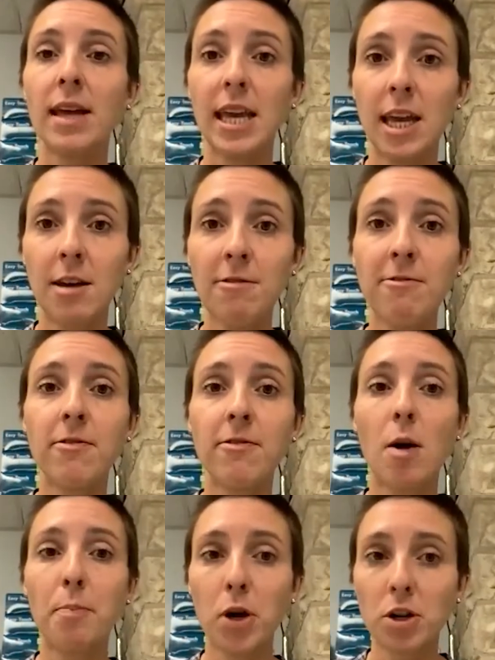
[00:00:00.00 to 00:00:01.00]
If
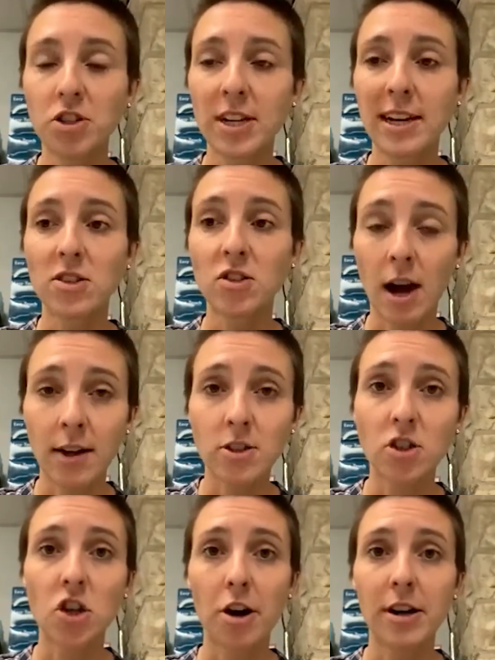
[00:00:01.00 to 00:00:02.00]
a person has not
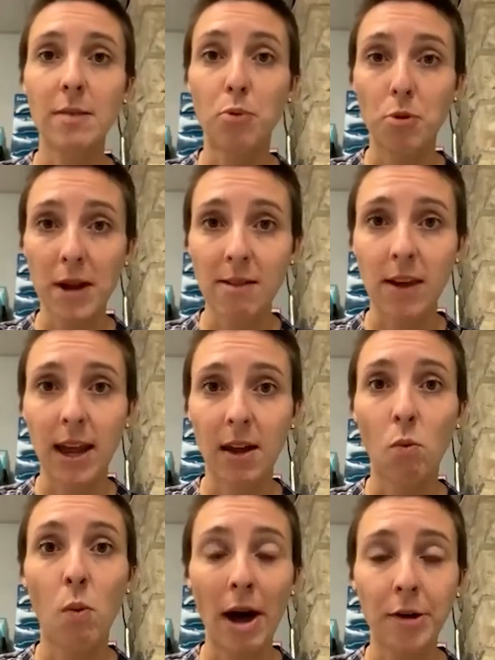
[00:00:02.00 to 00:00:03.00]
started breathing
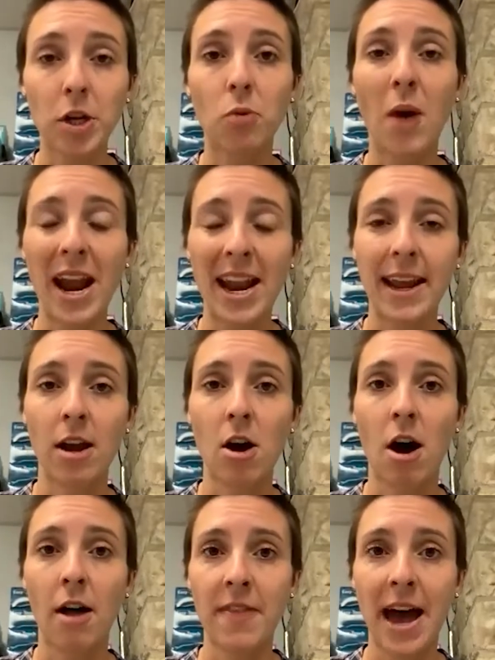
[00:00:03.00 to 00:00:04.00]
while you're waiting
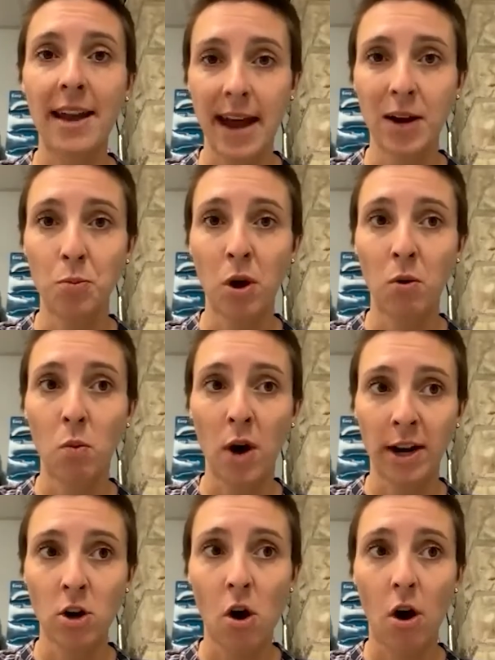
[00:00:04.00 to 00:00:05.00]
on that
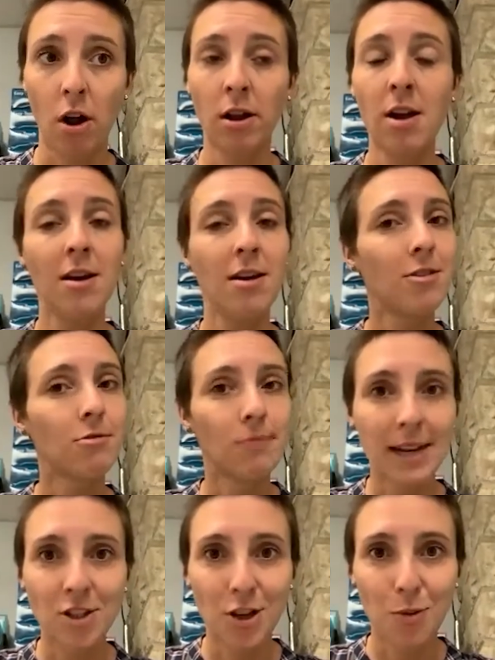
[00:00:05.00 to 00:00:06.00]
911 call,
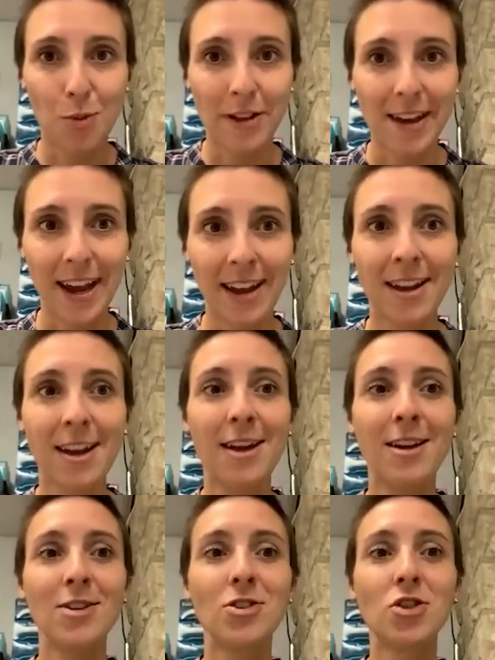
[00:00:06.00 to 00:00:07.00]
rescue breathing.
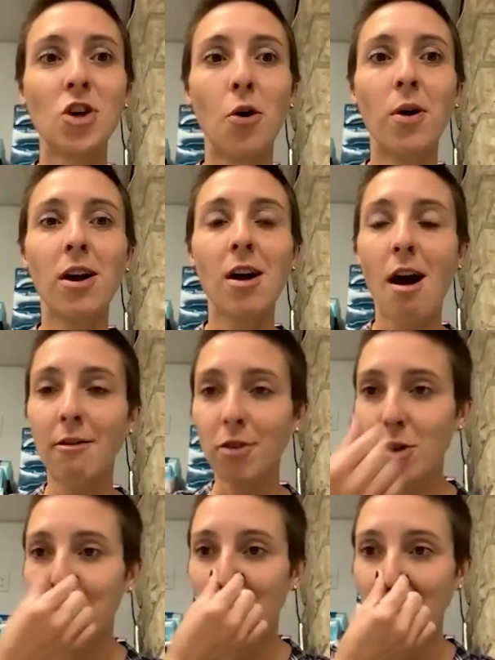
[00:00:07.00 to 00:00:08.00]
So cover the
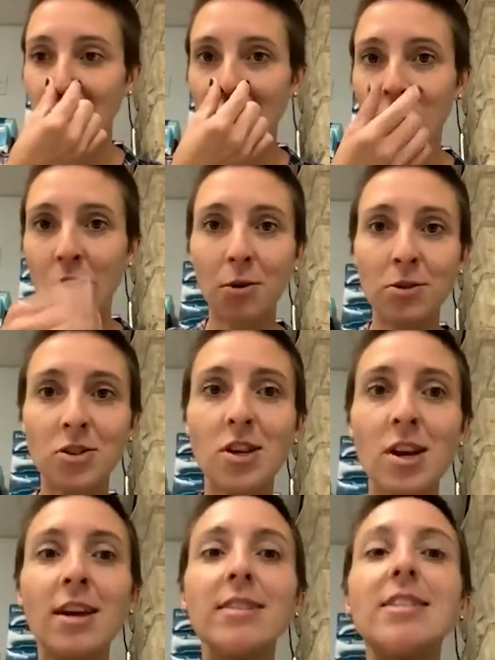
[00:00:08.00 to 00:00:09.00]
person's nose,
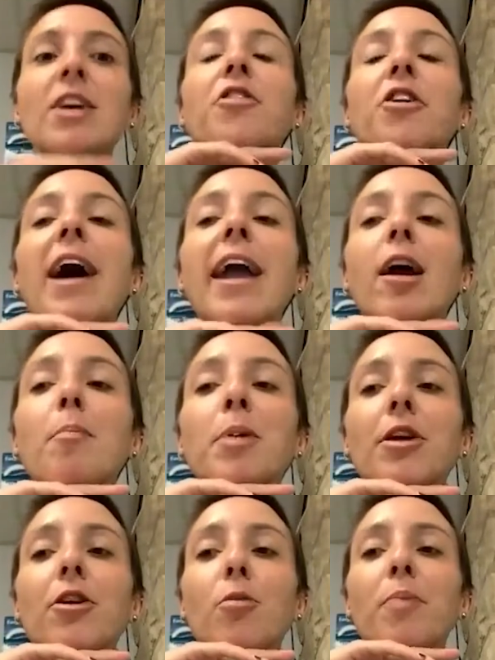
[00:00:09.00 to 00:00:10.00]
tilt their head up a
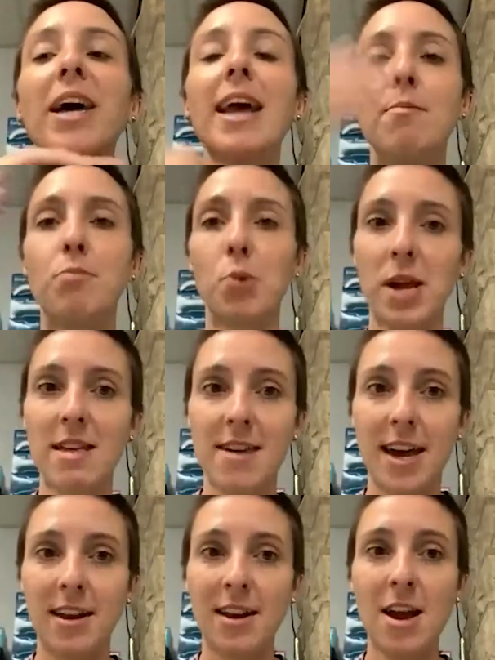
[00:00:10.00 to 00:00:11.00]
little bit and breathe
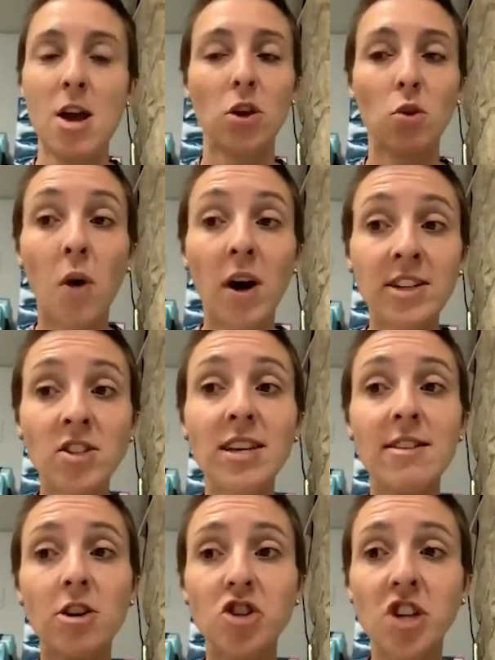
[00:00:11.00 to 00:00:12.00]
in. You want to see
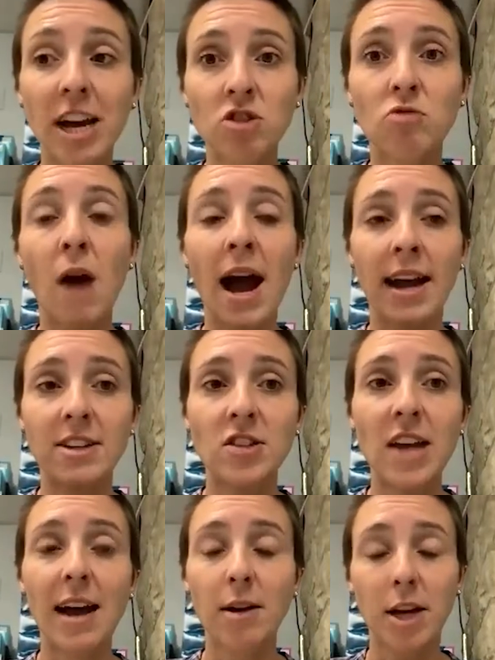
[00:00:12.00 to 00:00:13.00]
their chest rise
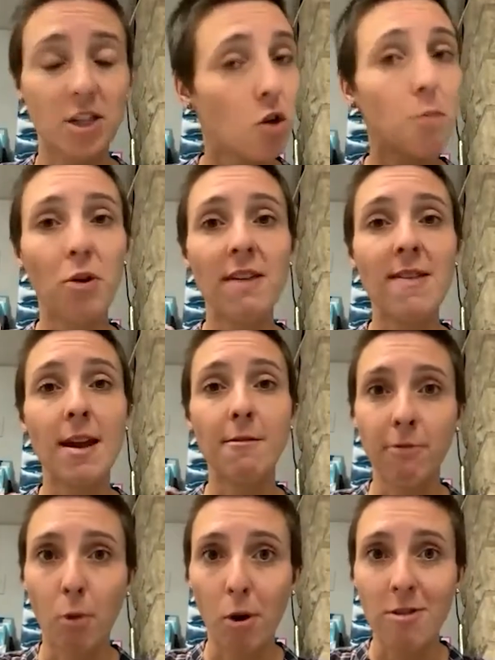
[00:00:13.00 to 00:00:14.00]
because you're breathing
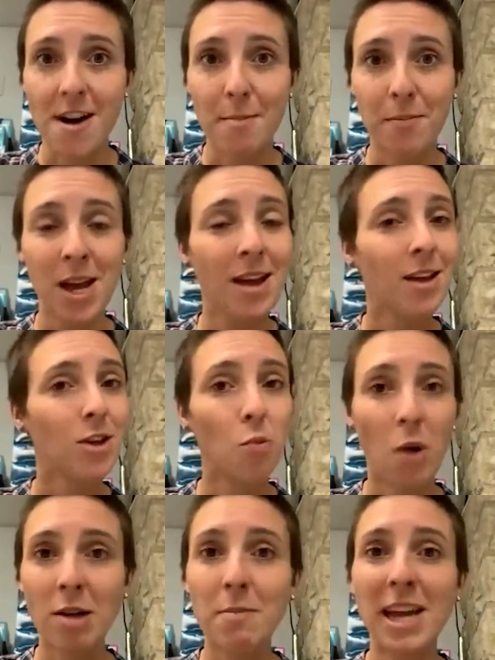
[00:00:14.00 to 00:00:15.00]
for them. You
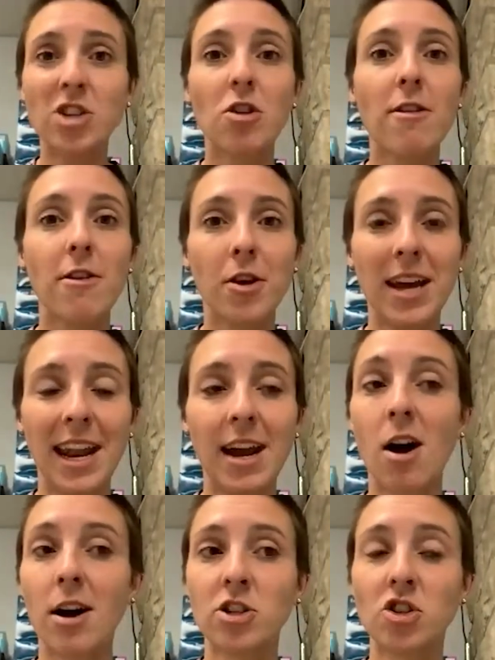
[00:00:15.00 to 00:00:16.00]
want to make sure that they're getting
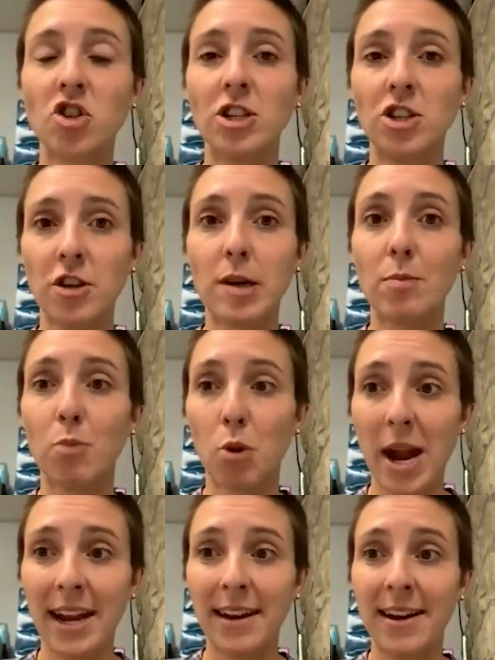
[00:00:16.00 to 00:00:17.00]
oxygen to their
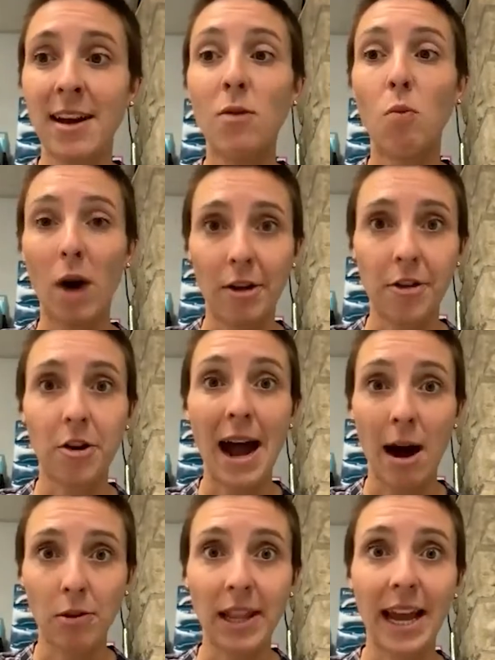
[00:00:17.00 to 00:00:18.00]
brain while they're
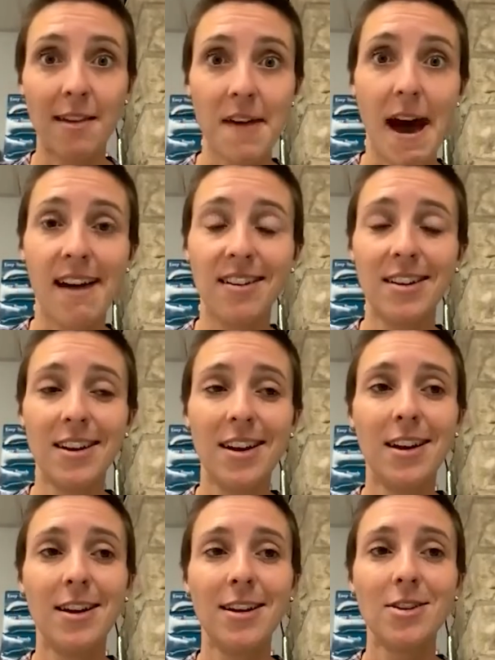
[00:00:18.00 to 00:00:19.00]
out like that.
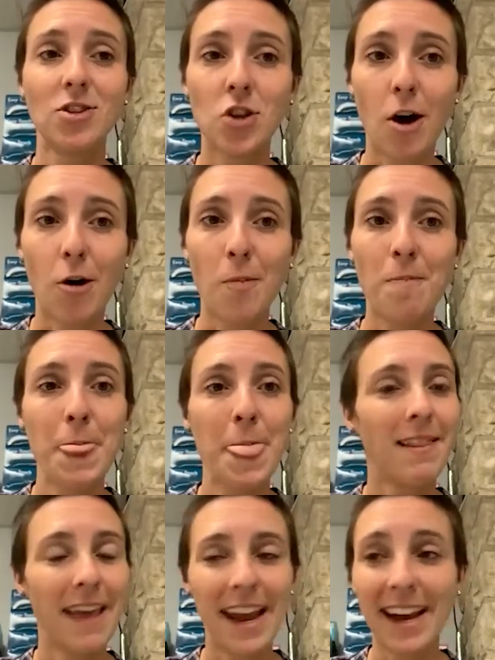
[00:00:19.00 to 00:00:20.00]
So,
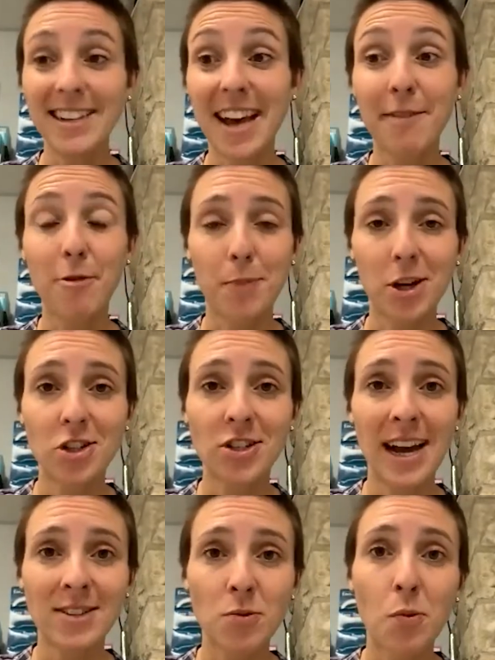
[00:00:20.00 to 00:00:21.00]
like I said, if a person
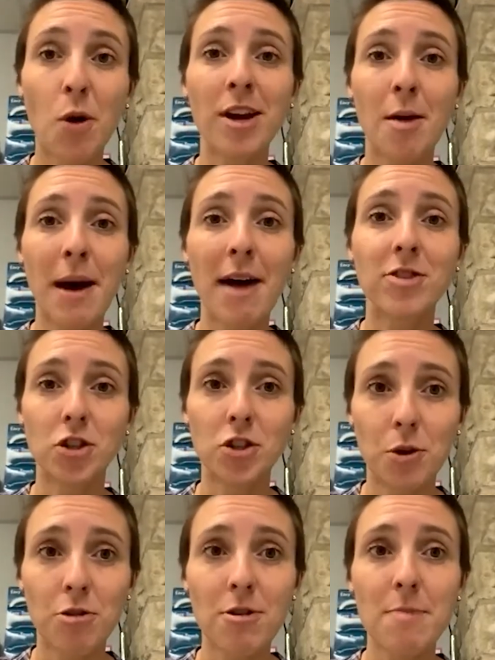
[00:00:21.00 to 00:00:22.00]
hasn't woken up after 2
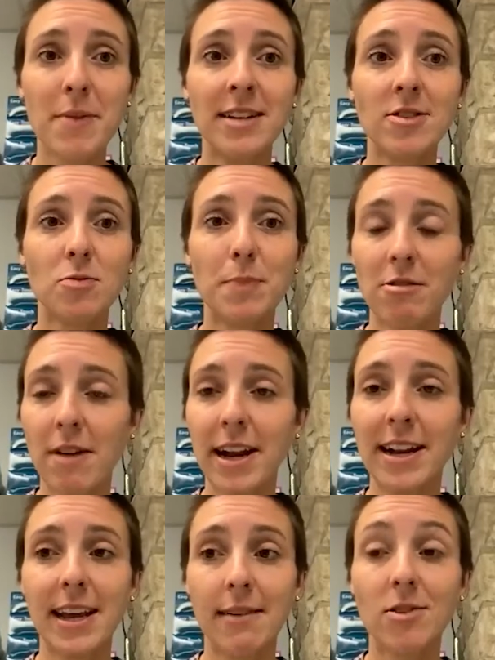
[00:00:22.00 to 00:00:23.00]
to 3 minutes, be ready
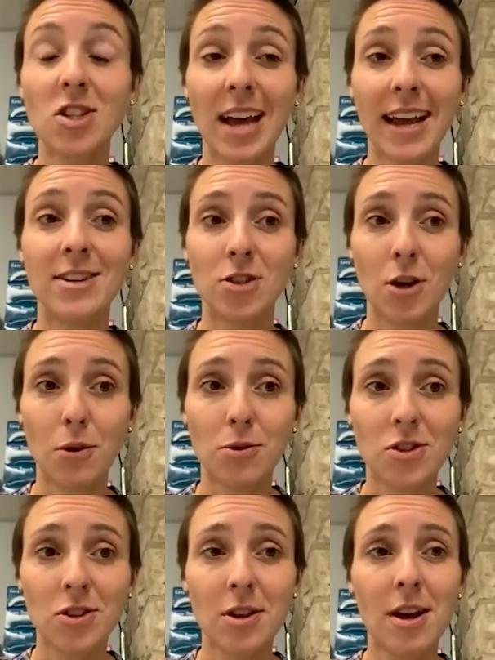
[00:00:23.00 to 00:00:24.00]
to give a second
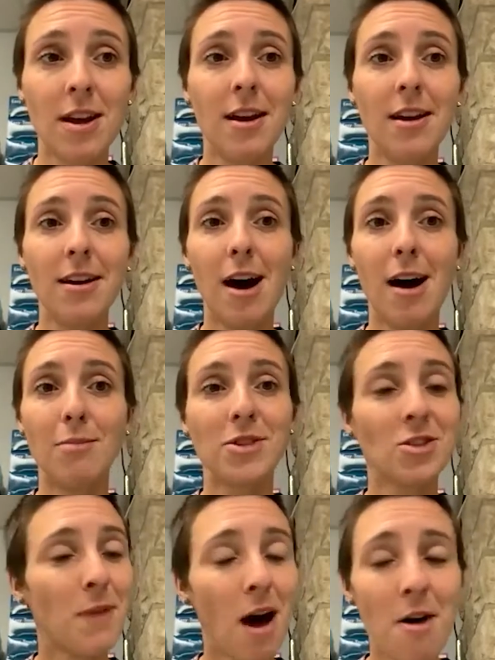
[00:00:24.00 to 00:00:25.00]
dose.
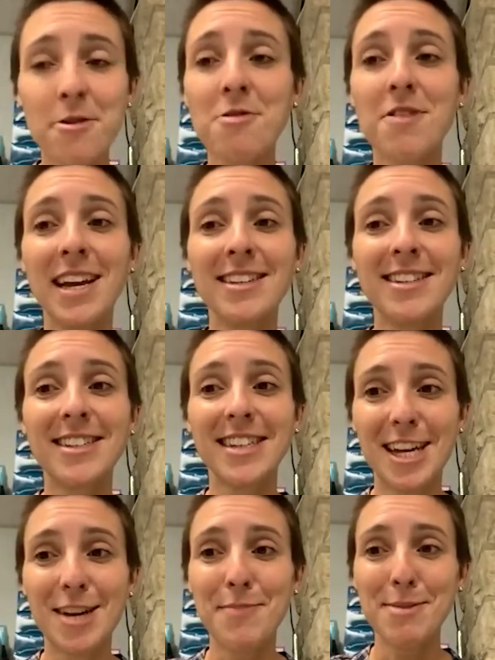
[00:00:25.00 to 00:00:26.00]
Some other things to
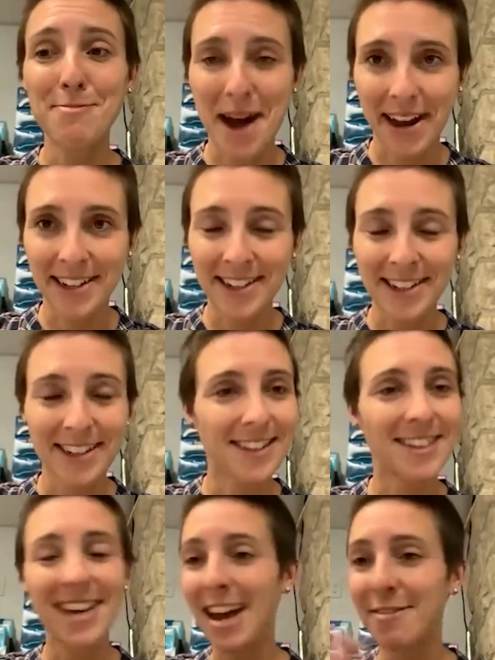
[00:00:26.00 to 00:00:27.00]
keep in mind, that's
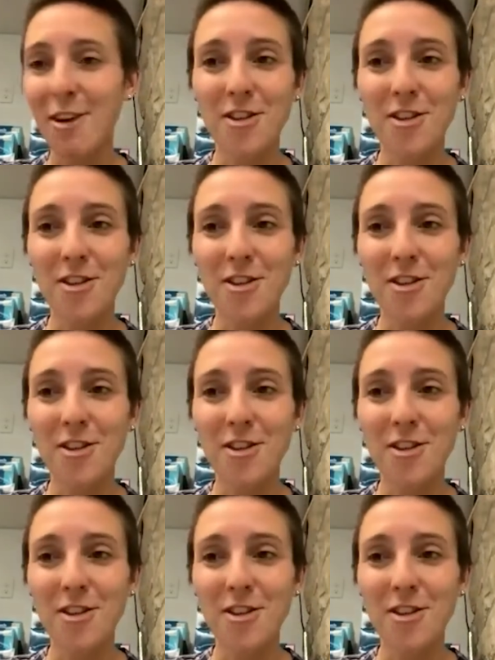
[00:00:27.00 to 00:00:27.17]
kind of all